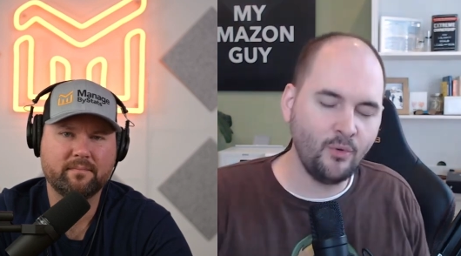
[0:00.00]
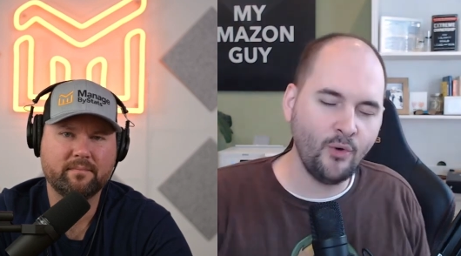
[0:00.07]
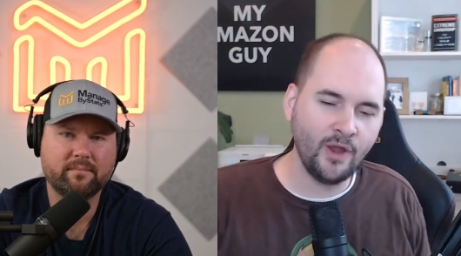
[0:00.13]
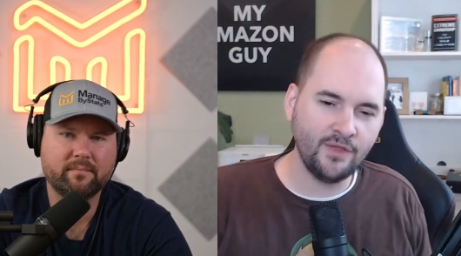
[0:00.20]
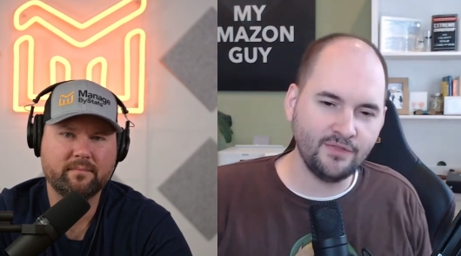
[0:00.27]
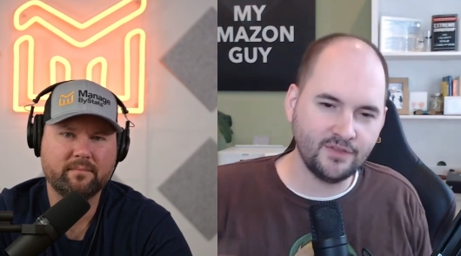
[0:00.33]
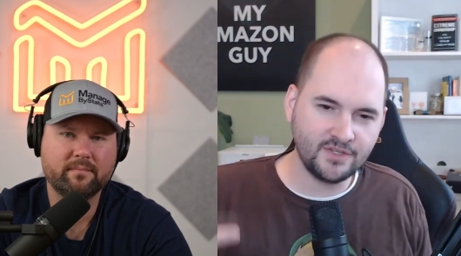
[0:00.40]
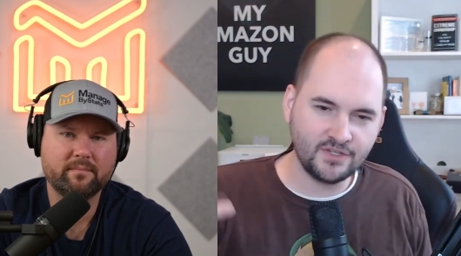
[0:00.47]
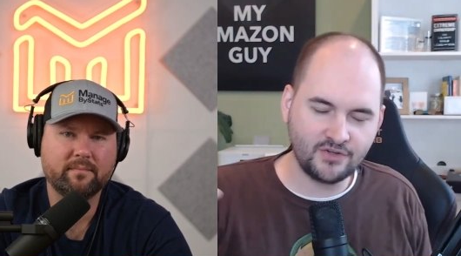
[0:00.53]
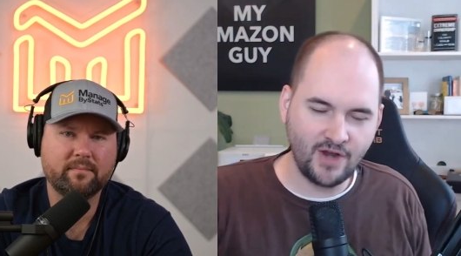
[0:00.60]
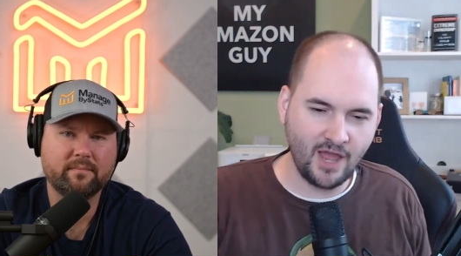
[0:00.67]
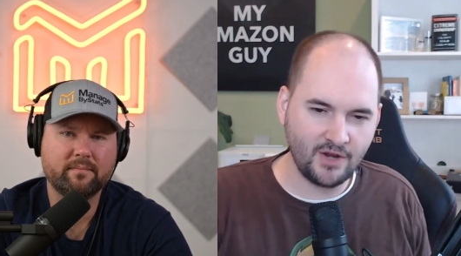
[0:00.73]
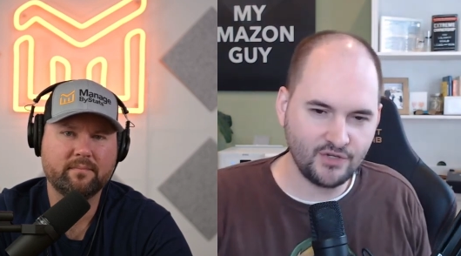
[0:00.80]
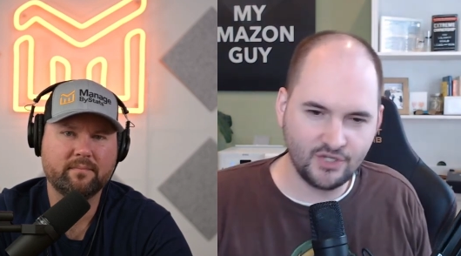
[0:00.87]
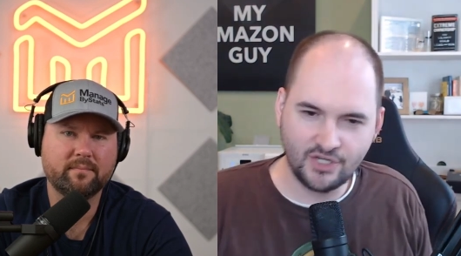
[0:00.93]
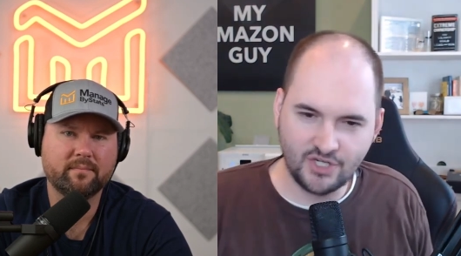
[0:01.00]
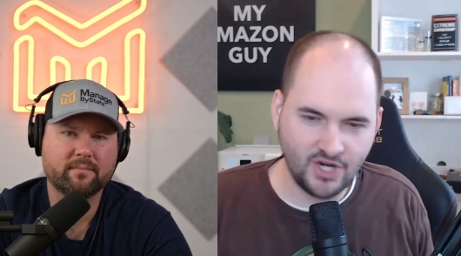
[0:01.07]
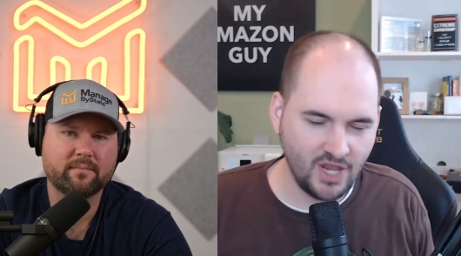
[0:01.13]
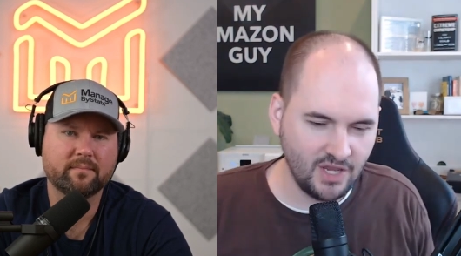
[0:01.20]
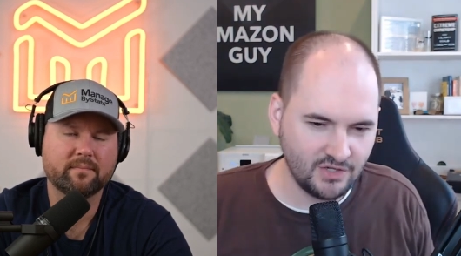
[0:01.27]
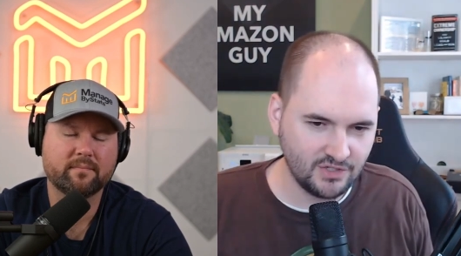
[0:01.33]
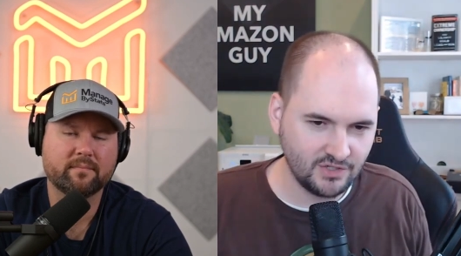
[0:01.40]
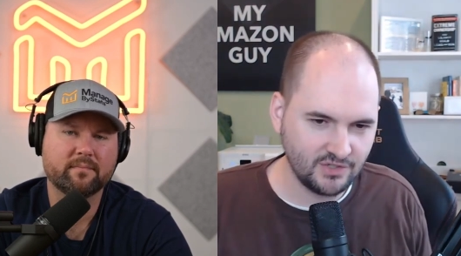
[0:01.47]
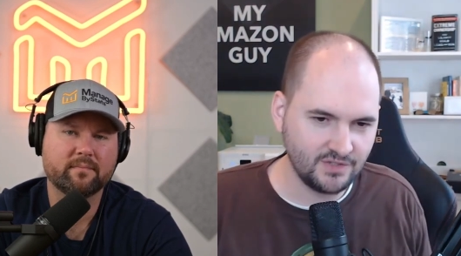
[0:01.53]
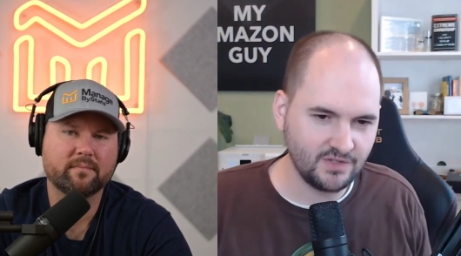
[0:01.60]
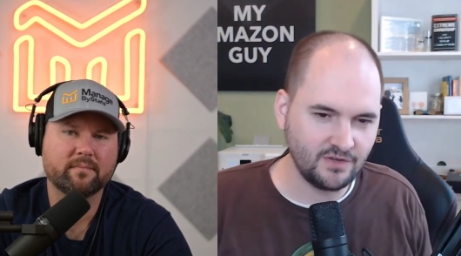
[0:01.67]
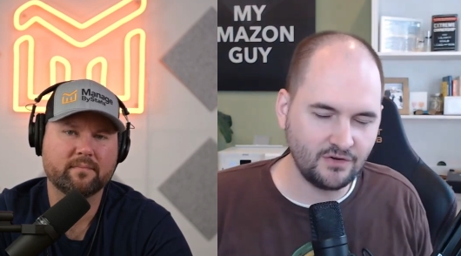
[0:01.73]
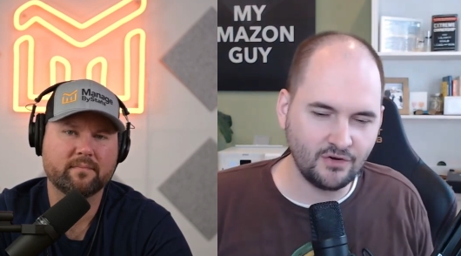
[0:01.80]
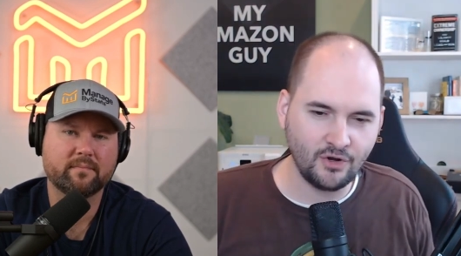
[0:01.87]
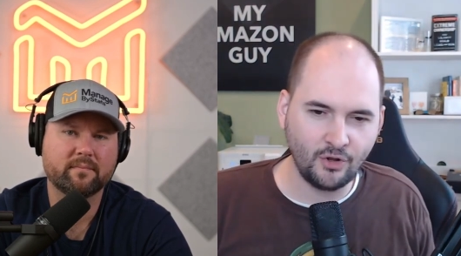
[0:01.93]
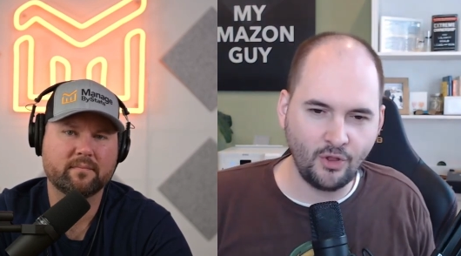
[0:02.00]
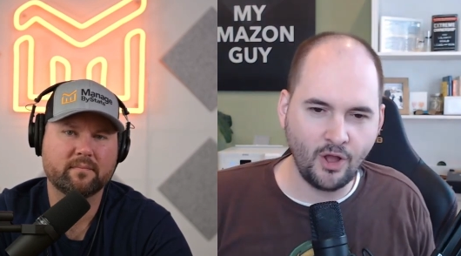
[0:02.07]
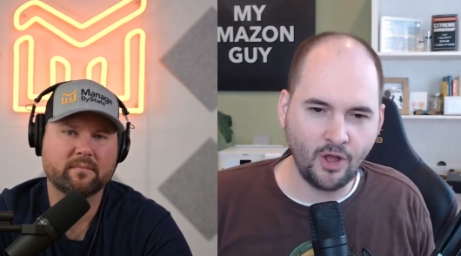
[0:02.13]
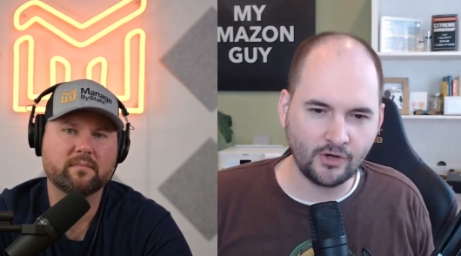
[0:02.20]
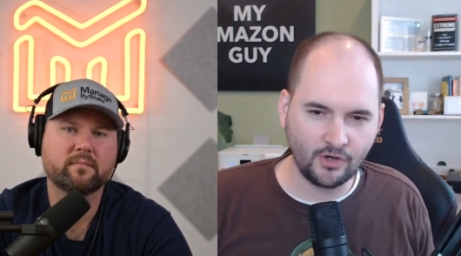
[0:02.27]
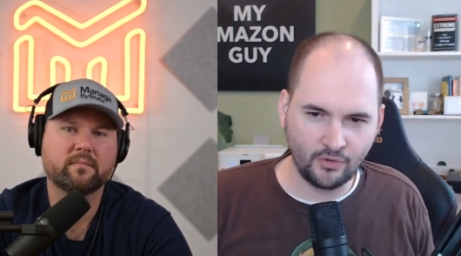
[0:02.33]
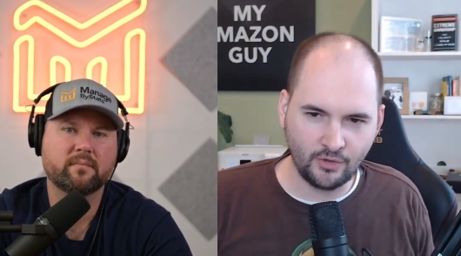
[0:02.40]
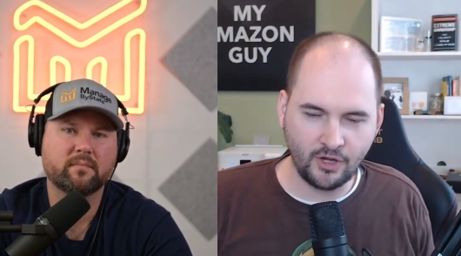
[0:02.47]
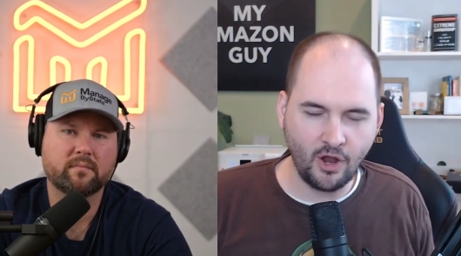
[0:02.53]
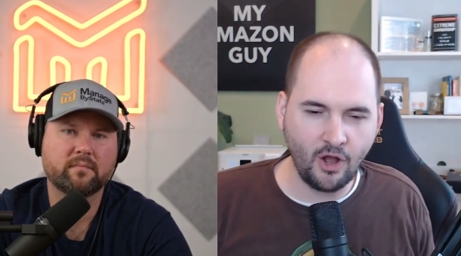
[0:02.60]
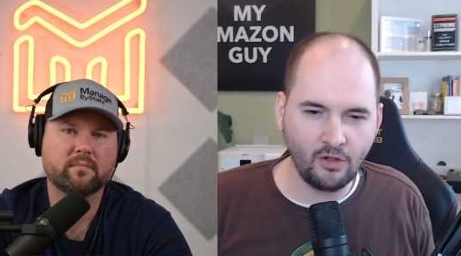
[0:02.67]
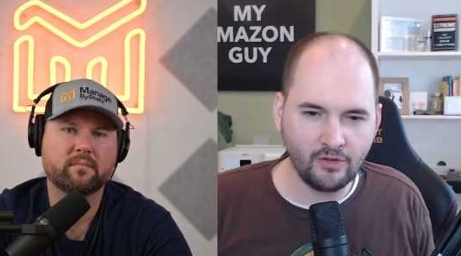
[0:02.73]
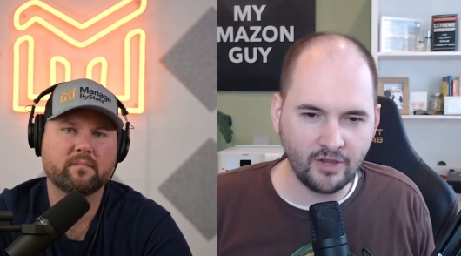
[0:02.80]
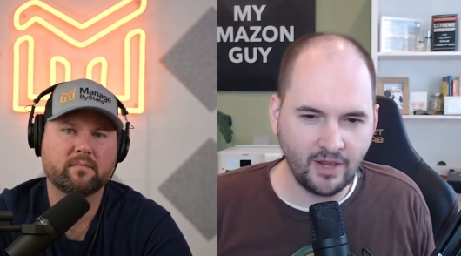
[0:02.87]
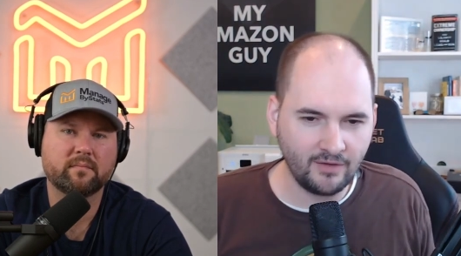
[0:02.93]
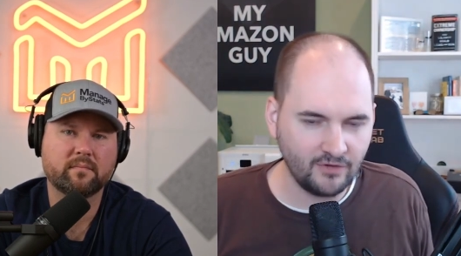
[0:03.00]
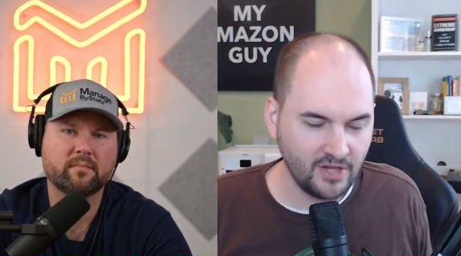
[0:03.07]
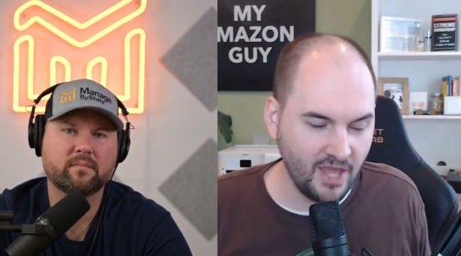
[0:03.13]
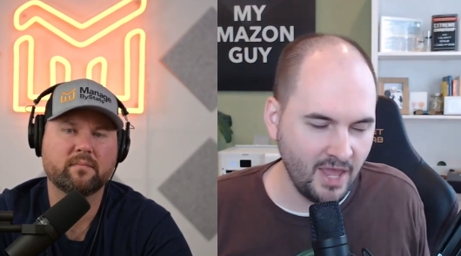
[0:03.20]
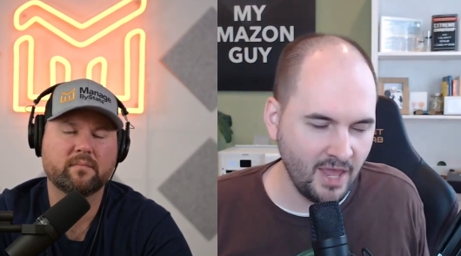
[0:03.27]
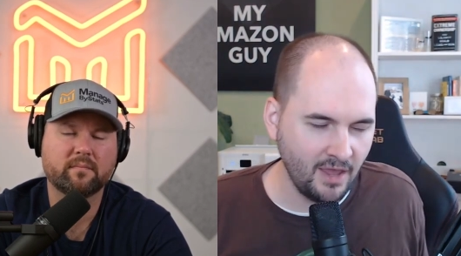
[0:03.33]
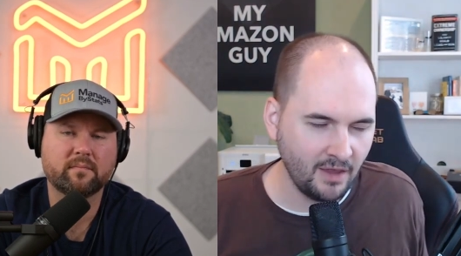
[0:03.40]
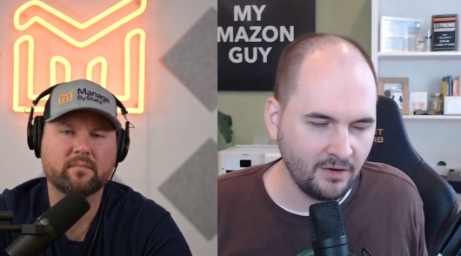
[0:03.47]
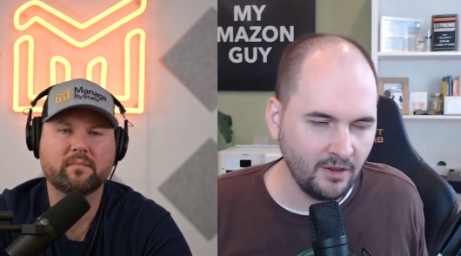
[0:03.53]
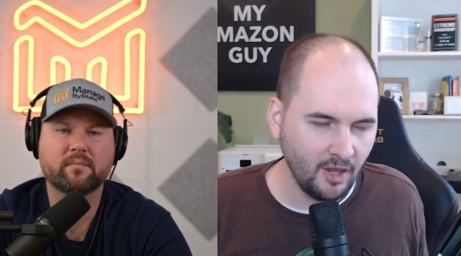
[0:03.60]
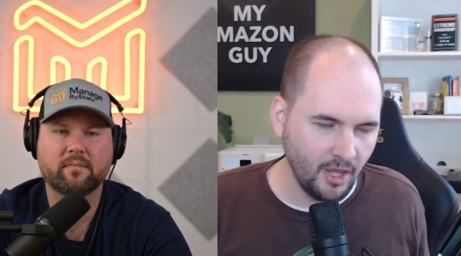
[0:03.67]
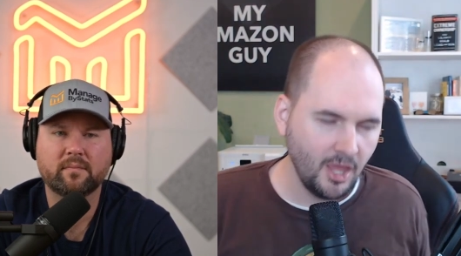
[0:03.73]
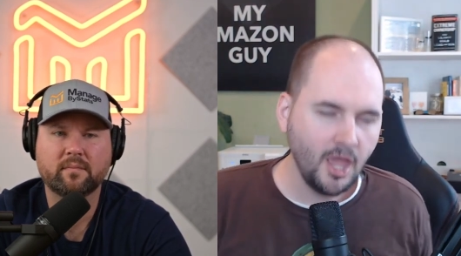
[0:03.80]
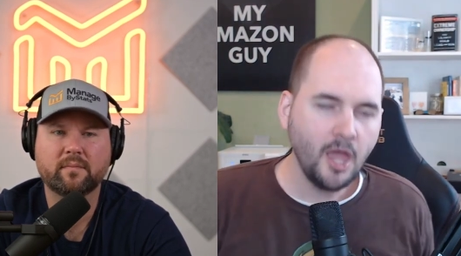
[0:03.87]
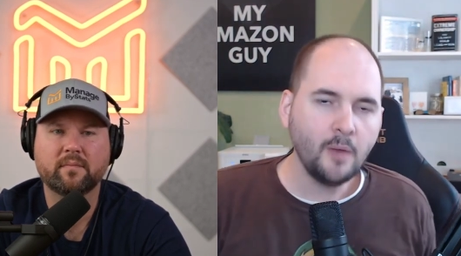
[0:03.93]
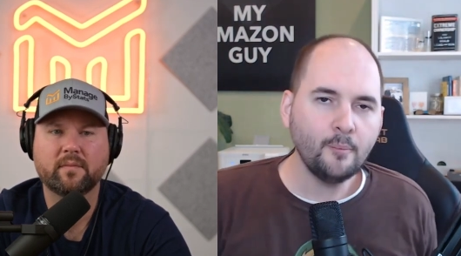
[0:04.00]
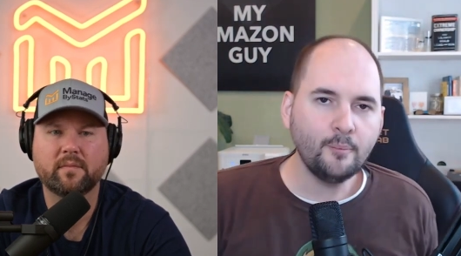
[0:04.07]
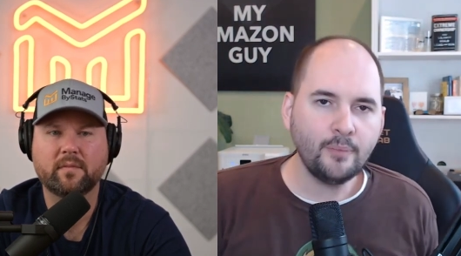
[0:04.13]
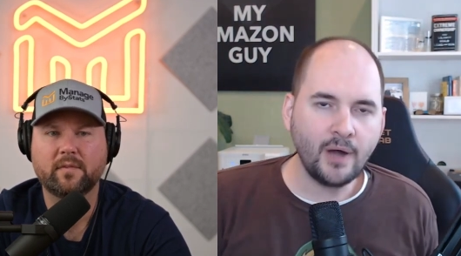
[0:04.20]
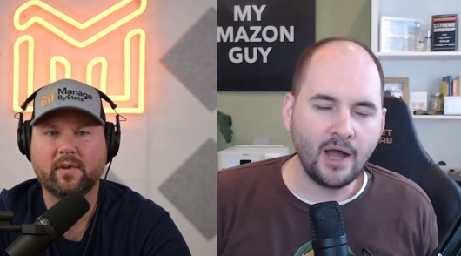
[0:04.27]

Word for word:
Speaker 1: at that point the strategy changes and you're no longer going all in every hand.